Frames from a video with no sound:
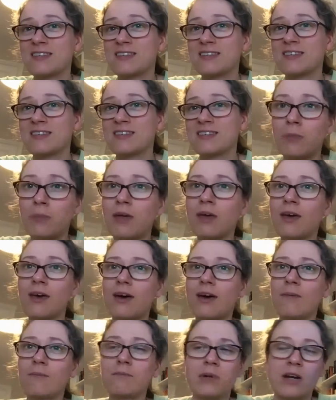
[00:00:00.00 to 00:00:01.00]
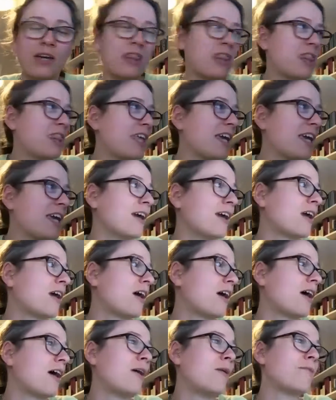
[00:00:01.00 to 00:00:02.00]
But I think
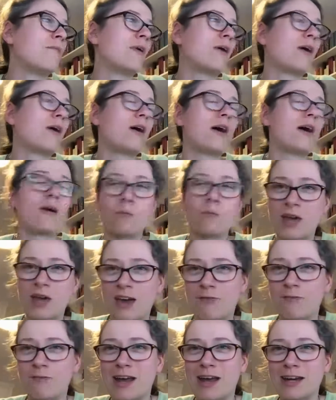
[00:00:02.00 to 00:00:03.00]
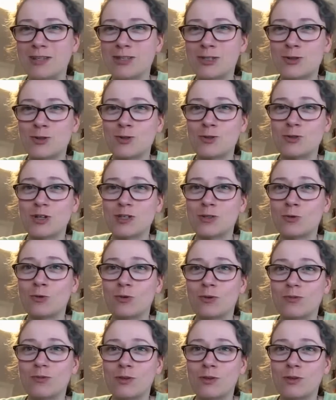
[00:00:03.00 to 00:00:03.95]
we have managed to address all of them.